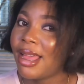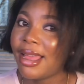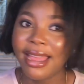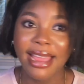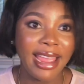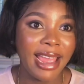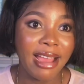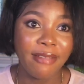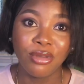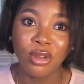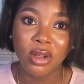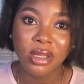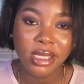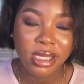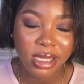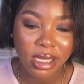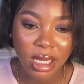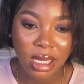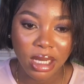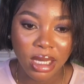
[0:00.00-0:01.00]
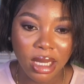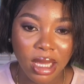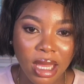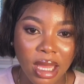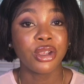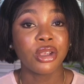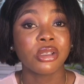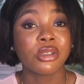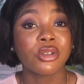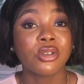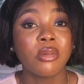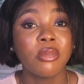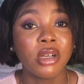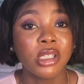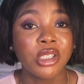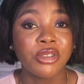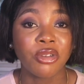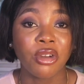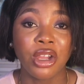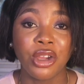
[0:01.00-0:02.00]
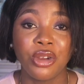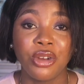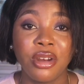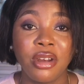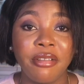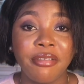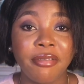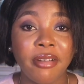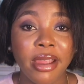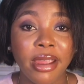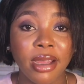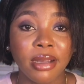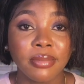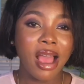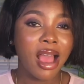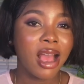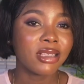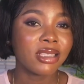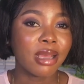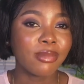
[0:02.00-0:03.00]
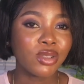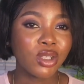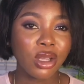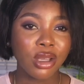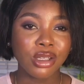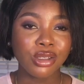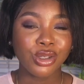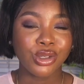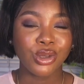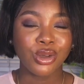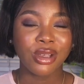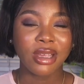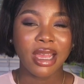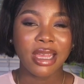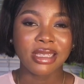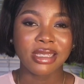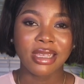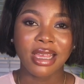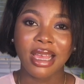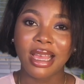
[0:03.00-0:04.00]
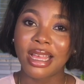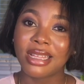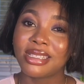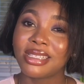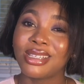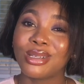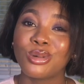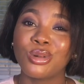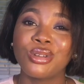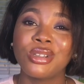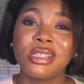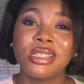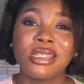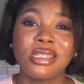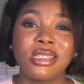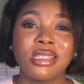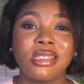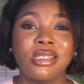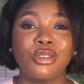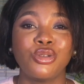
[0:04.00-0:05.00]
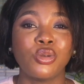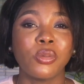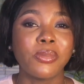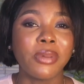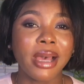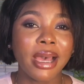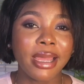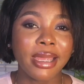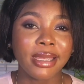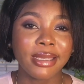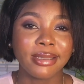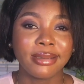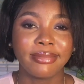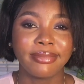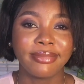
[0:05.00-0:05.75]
I have not seen. So much for a unifier. As I'm talking to you guys now, Atiku is in Dubai.